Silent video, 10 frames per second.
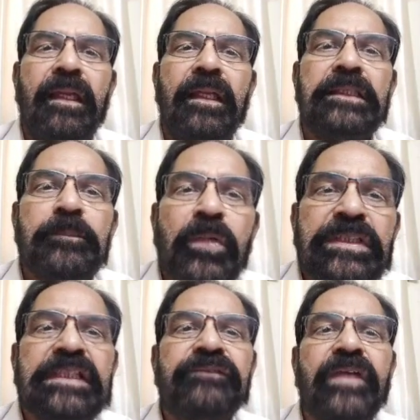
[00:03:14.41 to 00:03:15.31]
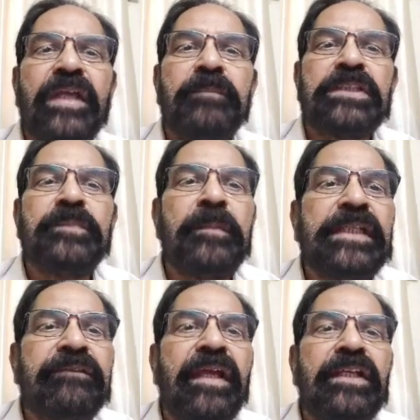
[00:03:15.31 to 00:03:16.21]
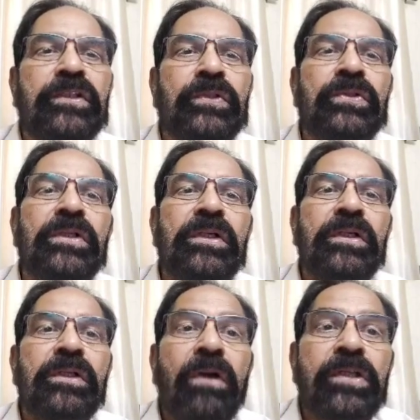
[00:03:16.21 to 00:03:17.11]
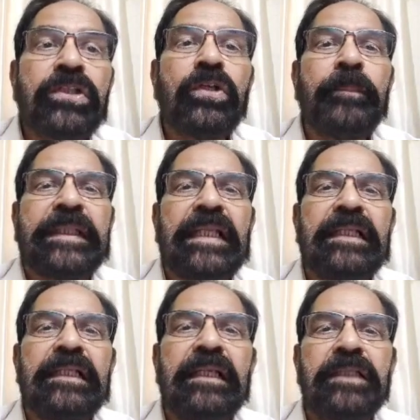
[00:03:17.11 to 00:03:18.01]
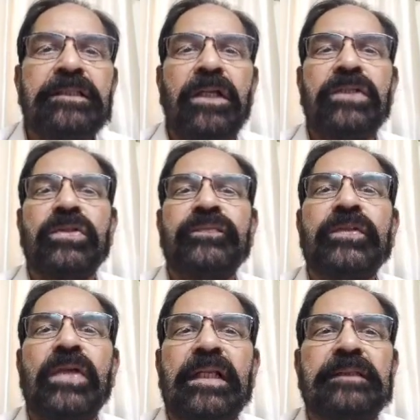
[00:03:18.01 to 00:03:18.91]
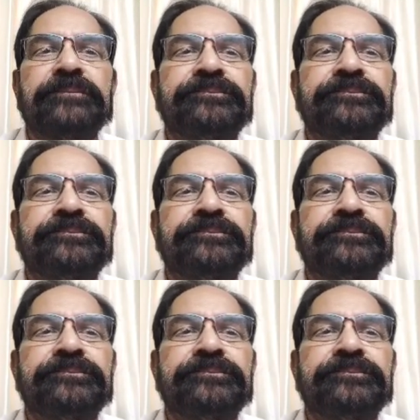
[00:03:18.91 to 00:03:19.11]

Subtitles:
The projection fibers may be divided into corticopetal and corticofugal.